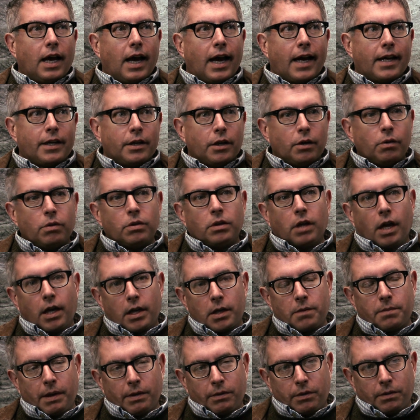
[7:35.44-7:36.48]
I know a lot
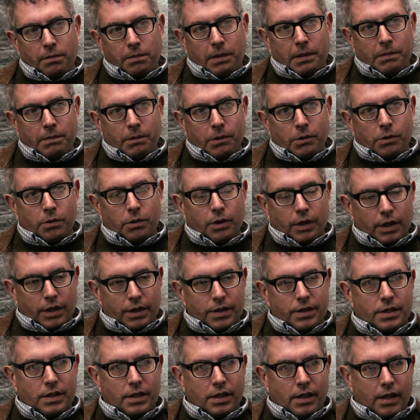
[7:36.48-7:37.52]
about the people who are going to
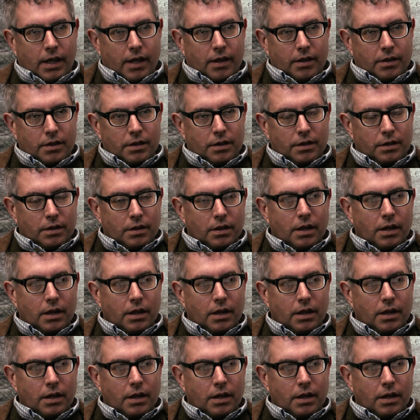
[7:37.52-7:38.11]
see that.